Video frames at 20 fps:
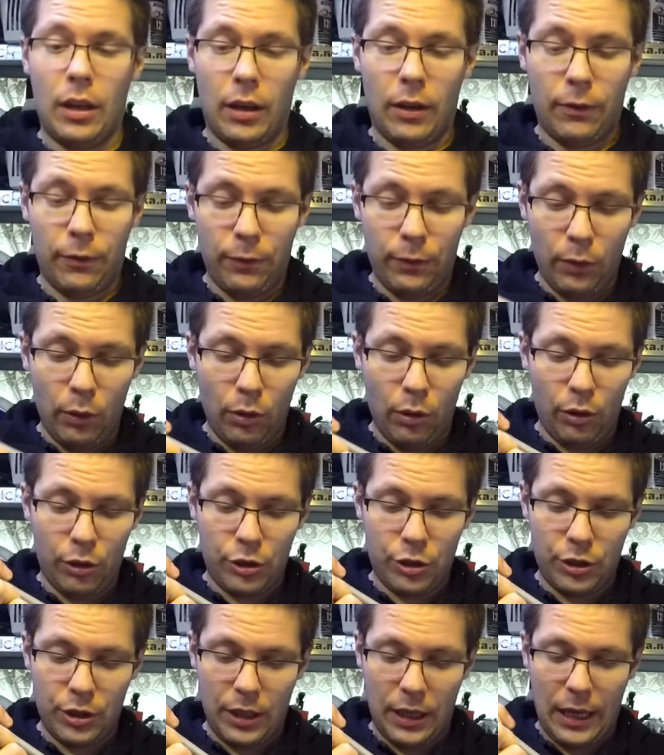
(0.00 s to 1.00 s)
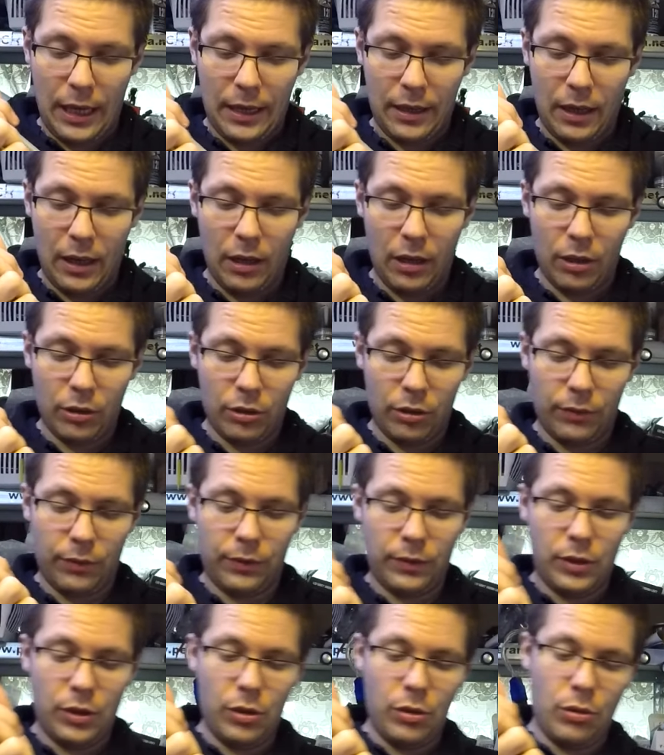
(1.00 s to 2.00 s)
force and a lot of
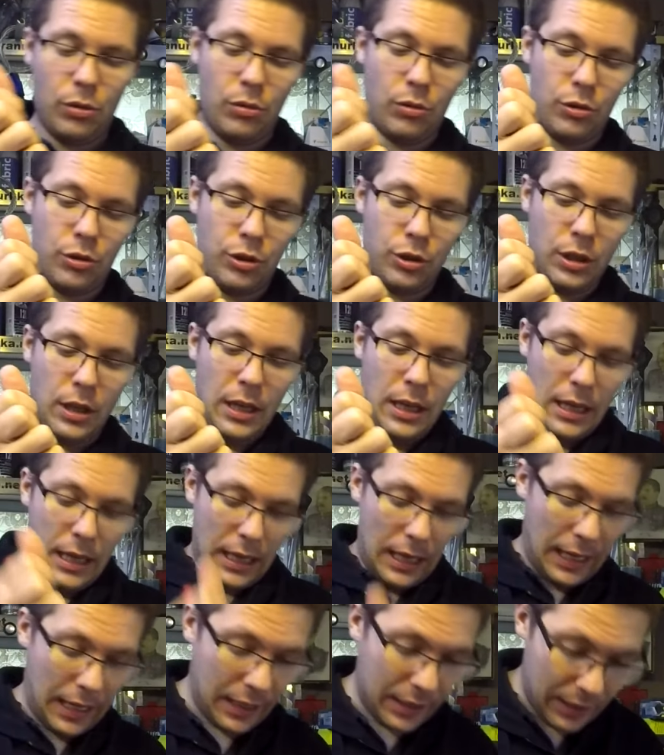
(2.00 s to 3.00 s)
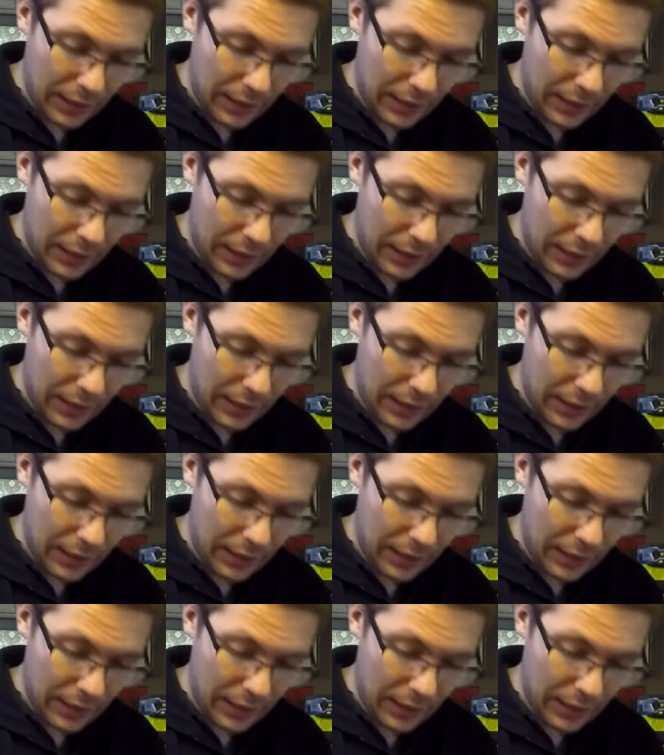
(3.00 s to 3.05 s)
use. And